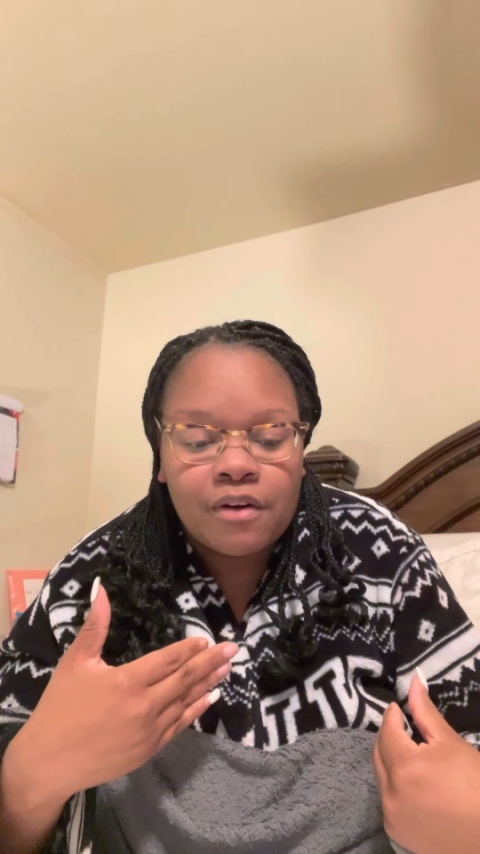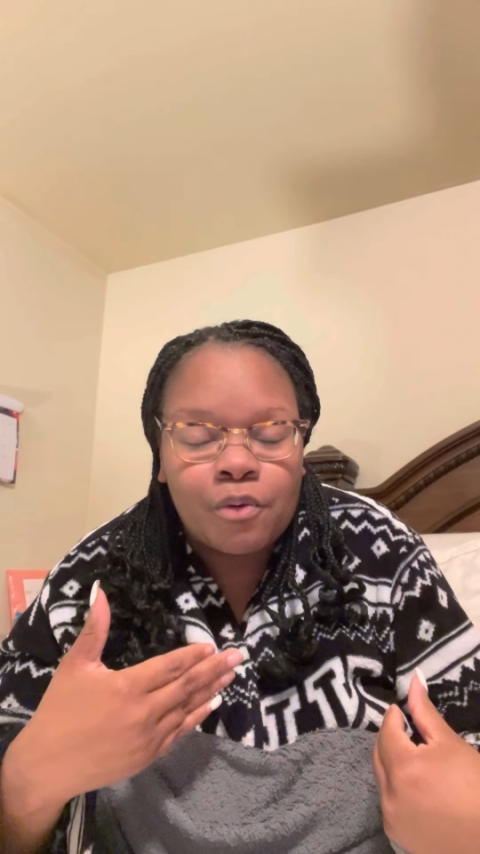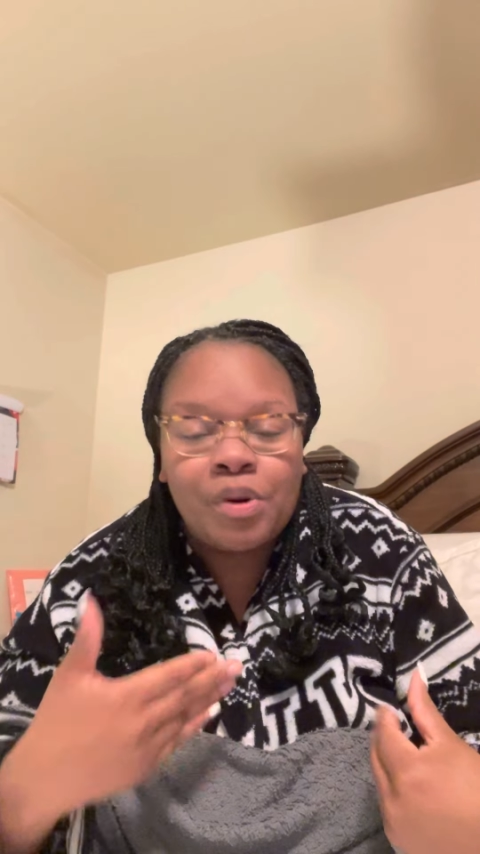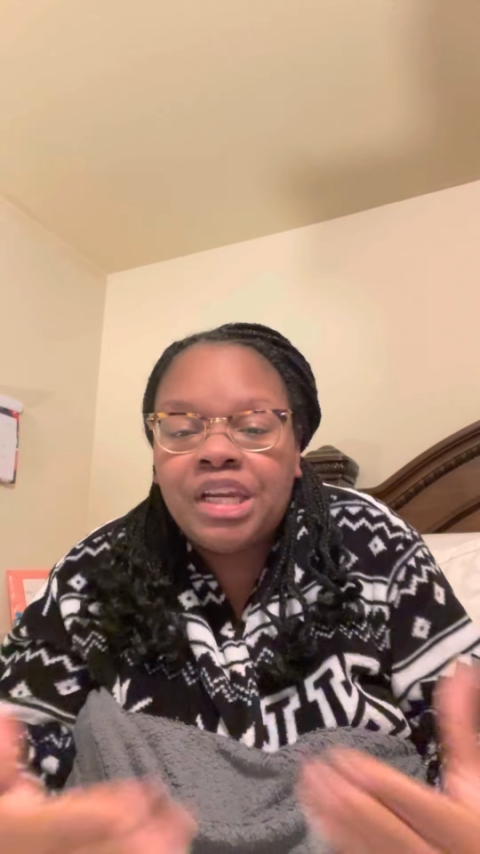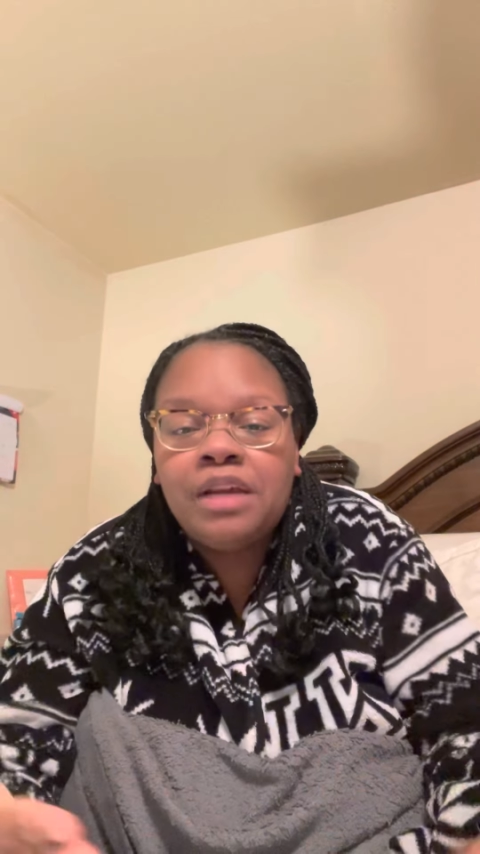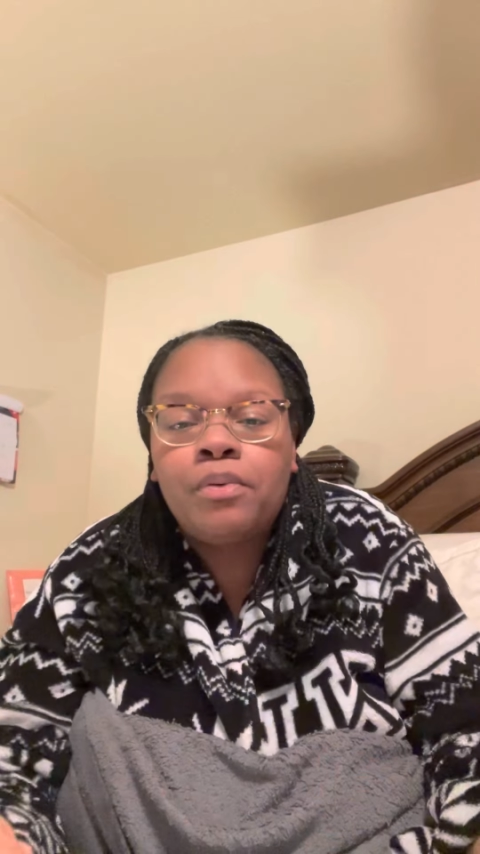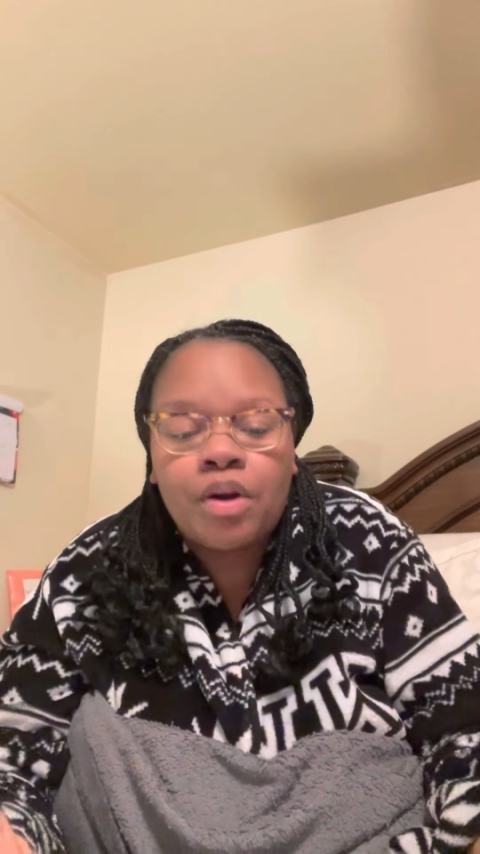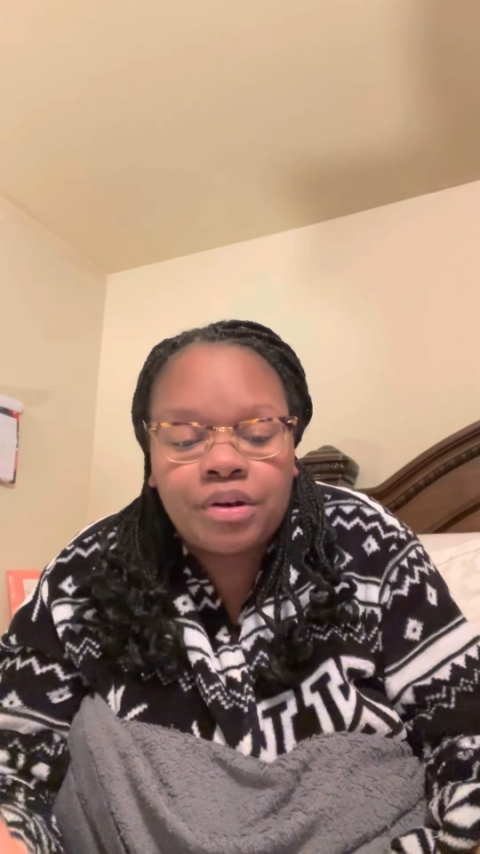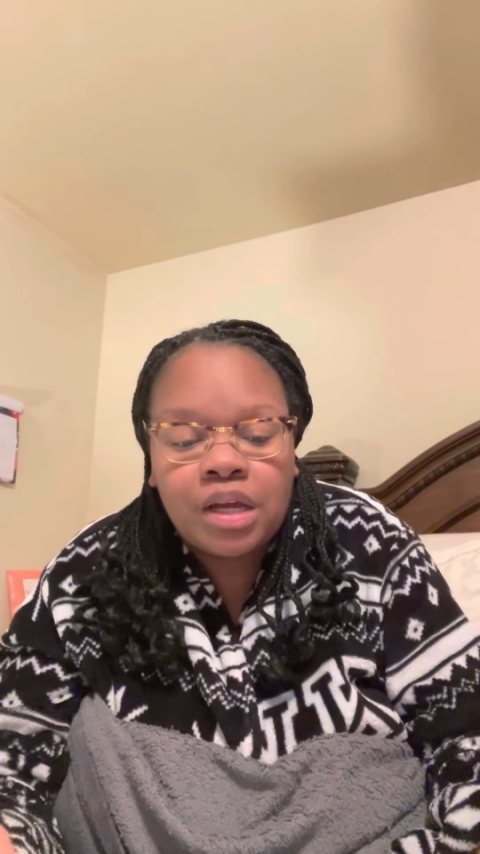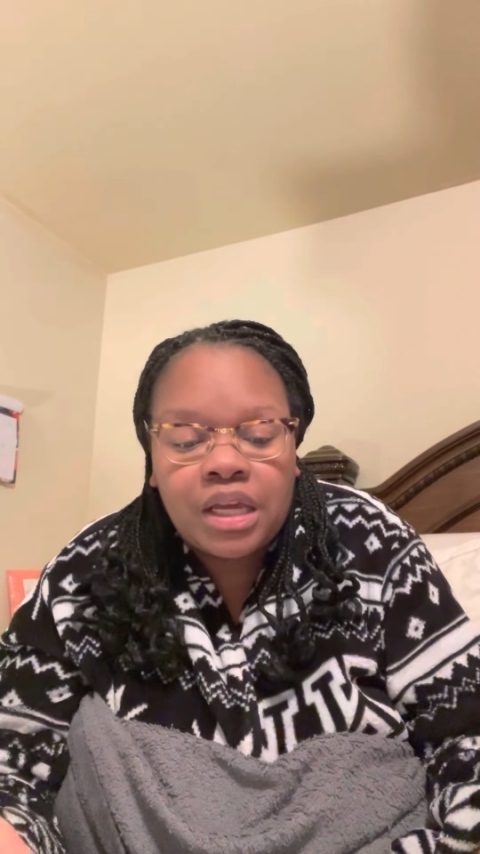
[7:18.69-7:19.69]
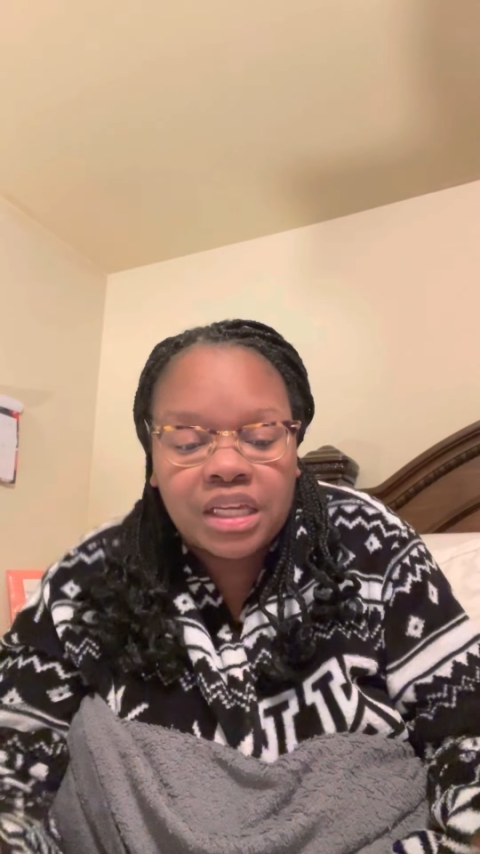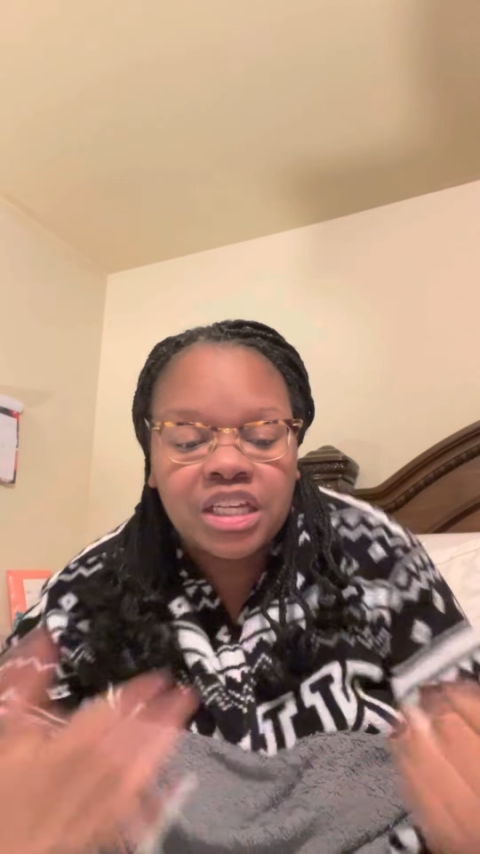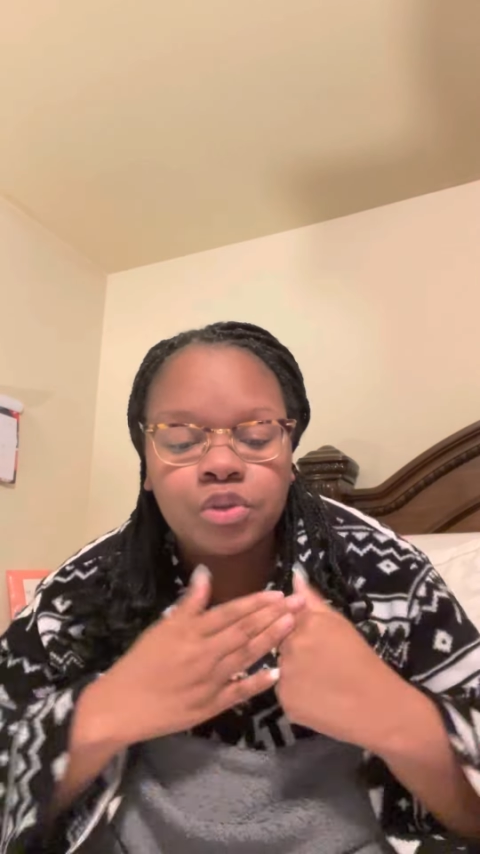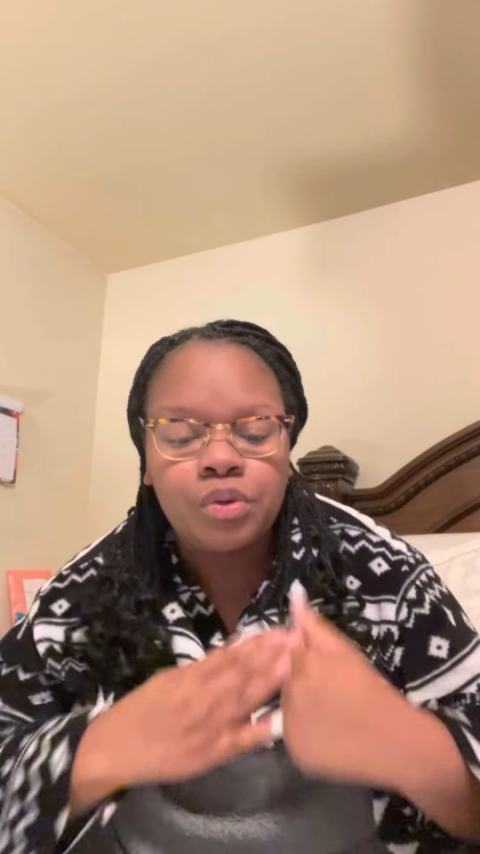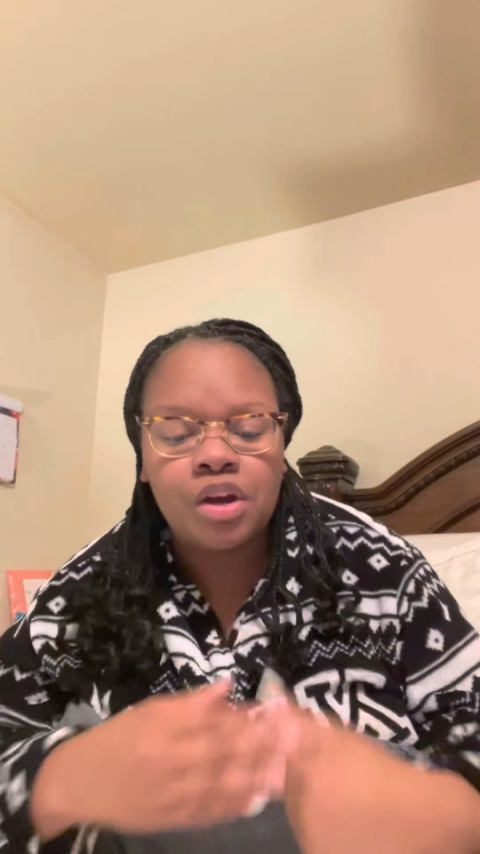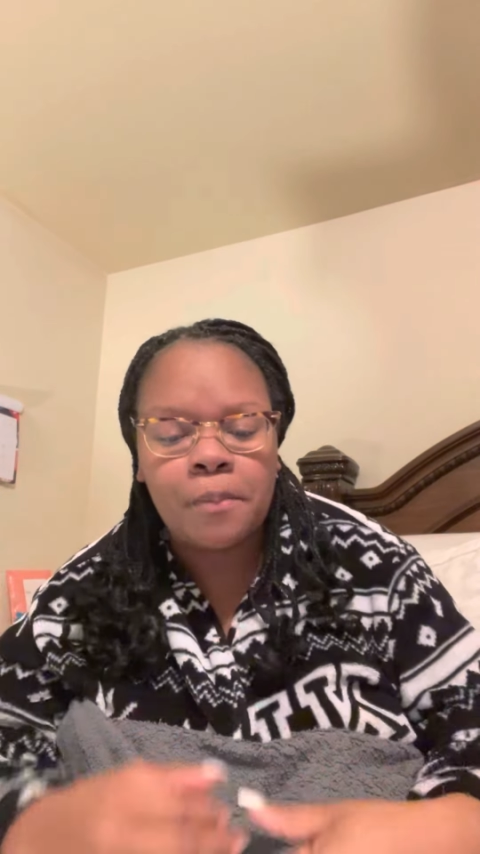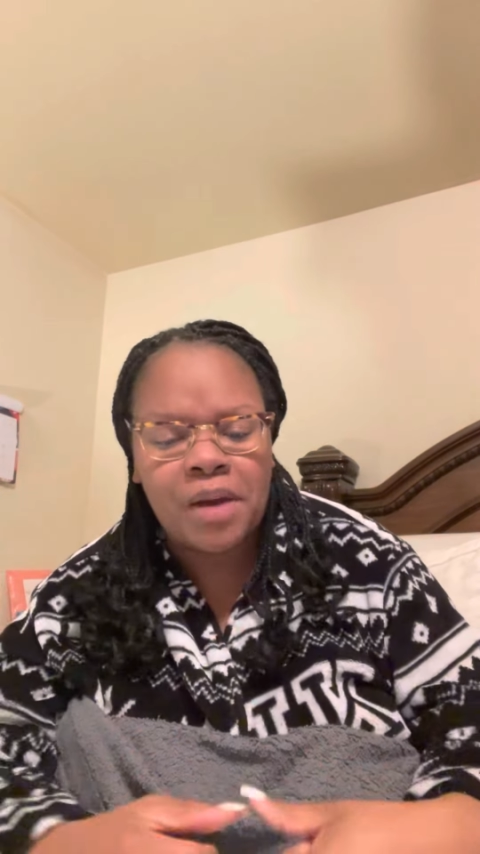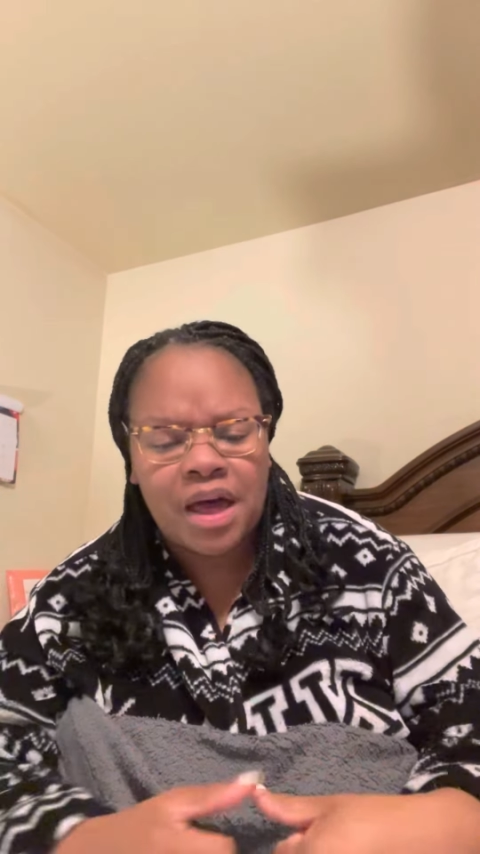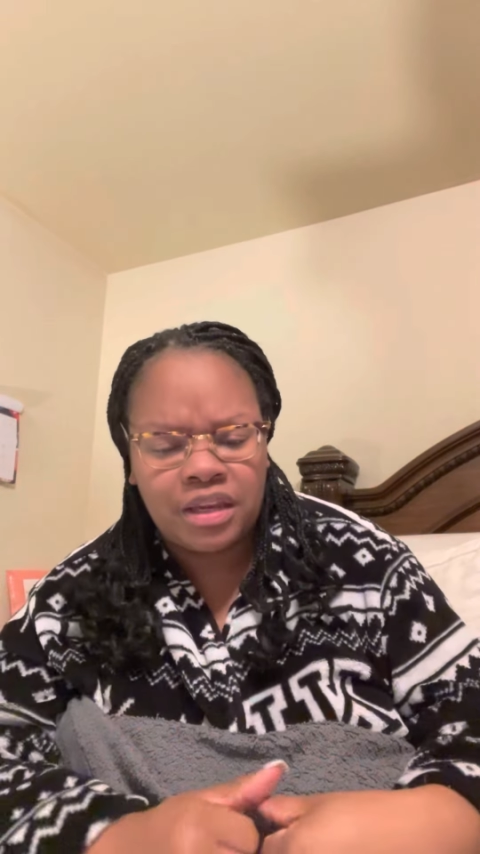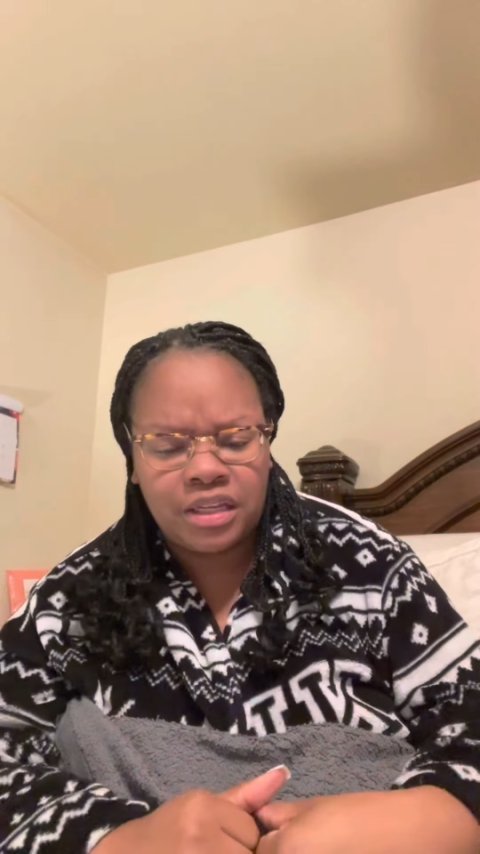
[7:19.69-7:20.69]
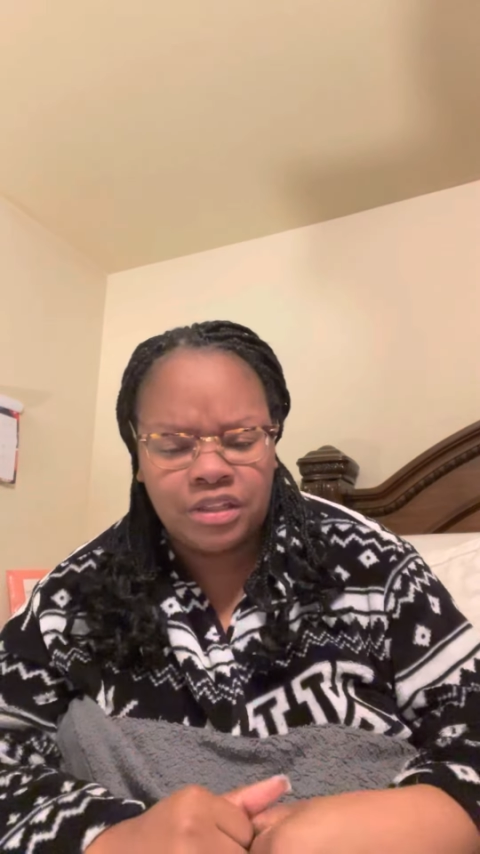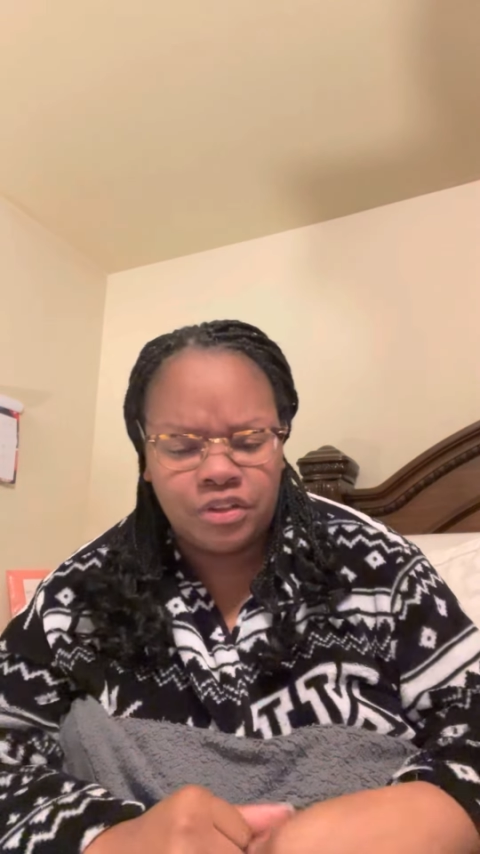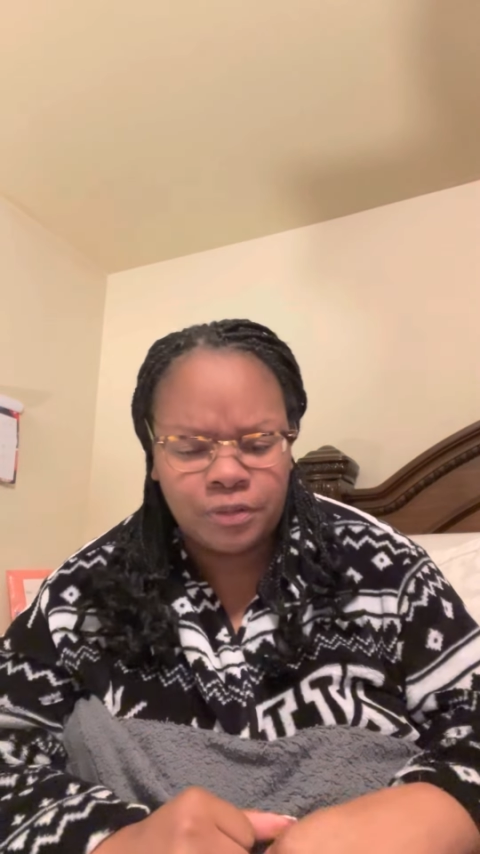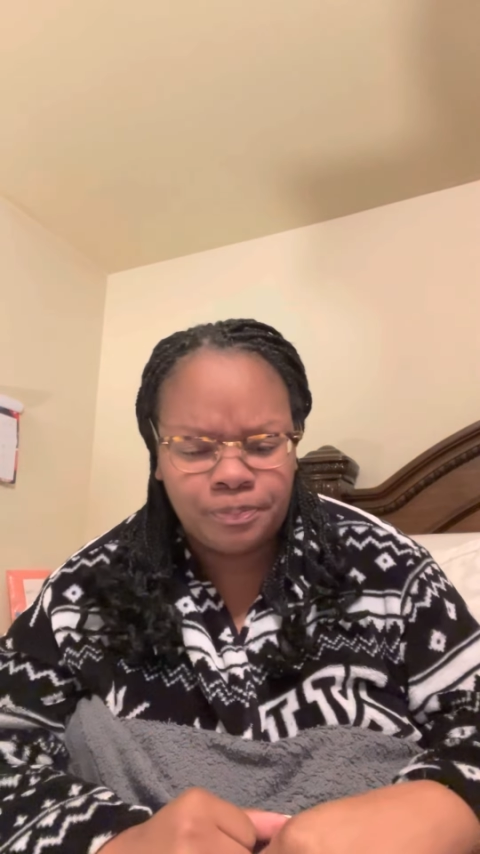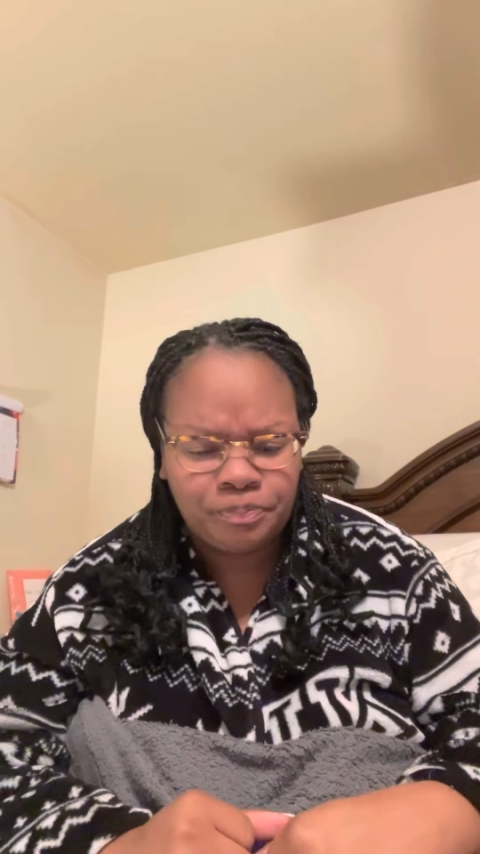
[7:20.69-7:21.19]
when he brought Israel up out of Egypt.